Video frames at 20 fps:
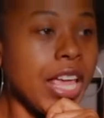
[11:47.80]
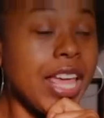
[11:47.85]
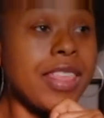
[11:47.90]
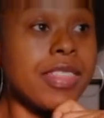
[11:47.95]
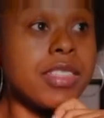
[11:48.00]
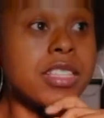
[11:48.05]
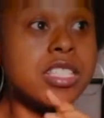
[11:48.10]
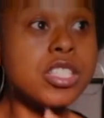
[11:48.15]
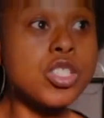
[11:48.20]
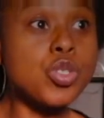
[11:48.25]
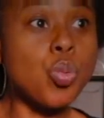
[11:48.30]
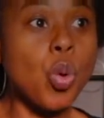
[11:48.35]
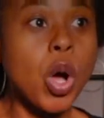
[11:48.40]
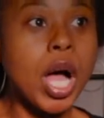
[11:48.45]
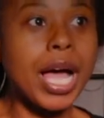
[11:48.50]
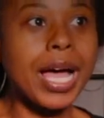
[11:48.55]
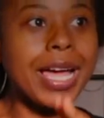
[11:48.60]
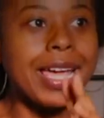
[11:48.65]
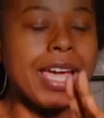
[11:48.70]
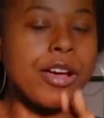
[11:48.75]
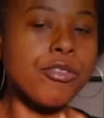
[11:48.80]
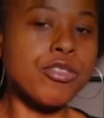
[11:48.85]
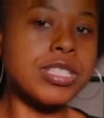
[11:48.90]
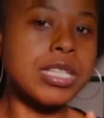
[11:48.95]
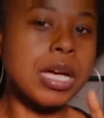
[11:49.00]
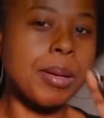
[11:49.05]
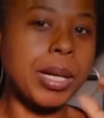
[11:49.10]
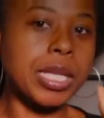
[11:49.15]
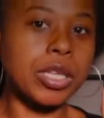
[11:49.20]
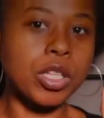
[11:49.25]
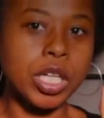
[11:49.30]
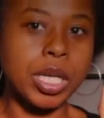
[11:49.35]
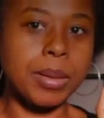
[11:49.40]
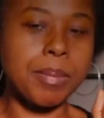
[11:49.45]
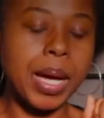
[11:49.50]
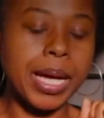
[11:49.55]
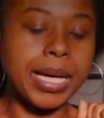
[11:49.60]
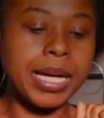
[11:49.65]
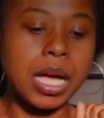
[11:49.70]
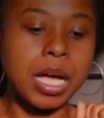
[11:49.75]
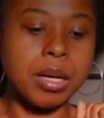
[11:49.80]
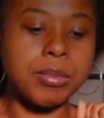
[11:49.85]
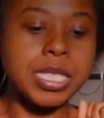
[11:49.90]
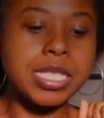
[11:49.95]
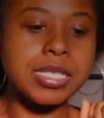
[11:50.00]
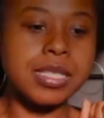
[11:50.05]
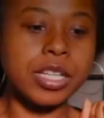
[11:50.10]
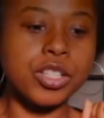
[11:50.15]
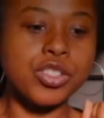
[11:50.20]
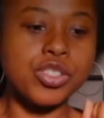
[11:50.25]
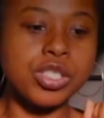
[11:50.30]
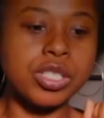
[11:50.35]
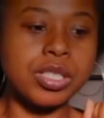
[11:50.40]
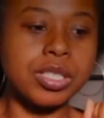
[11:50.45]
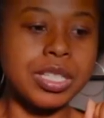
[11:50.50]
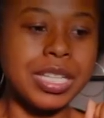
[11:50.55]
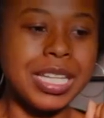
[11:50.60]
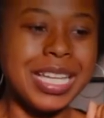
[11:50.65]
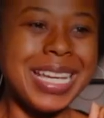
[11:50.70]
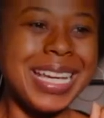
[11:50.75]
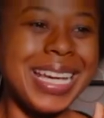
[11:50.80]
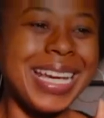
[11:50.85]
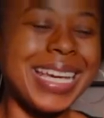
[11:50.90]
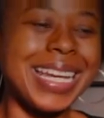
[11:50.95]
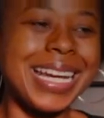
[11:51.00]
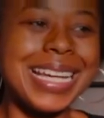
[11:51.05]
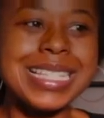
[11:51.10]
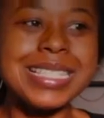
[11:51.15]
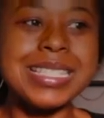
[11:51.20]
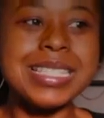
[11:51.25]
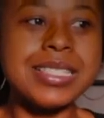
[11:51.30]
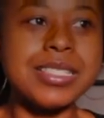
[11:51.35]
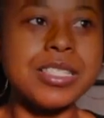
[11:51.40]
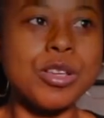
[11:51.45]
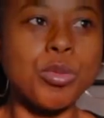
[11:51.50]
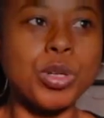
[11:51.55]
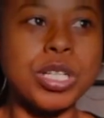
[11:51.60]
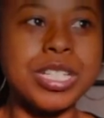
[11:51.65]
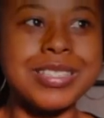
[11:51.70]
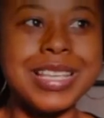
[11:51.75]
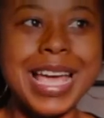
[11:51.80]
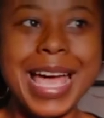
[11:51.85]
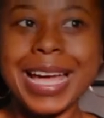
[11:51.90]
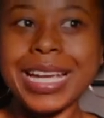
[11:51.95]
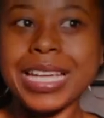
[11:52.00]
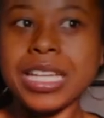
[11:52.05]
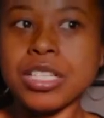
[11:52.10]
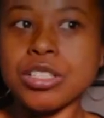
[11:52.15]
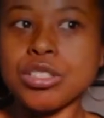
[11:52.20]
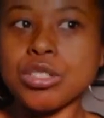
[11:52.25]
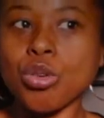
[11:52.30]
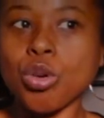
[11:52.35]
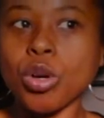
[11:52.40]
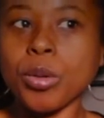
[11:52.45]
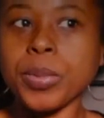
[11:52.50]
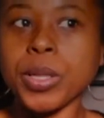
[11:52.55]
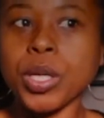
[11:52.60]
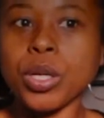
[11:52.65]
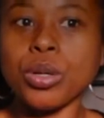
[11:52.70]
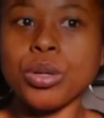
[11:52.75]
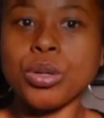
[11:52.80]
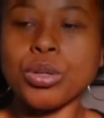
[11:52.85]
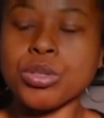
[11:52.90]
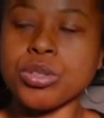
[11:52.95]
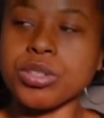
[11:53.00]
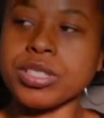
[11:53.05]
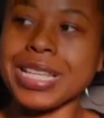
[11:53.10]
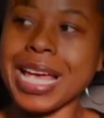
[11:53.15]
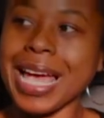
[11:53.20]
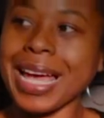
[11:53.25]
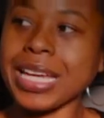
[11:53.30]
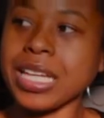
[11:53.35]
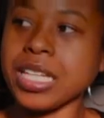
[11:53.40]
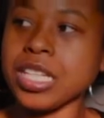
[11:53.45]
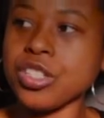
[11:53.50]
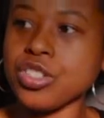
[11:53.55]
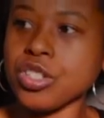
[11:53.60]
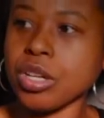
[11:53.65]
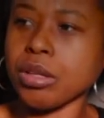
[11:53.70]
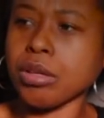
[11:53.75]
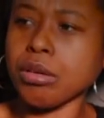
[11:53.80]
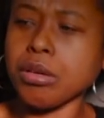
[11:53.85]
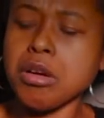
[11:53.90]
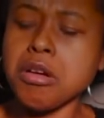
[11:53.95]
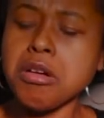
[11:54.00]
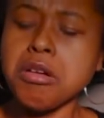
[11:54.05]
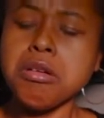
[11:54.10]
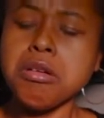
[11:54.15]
And this is why every time I look in my comment section and I see someone attacking Scorpios or attacking each other,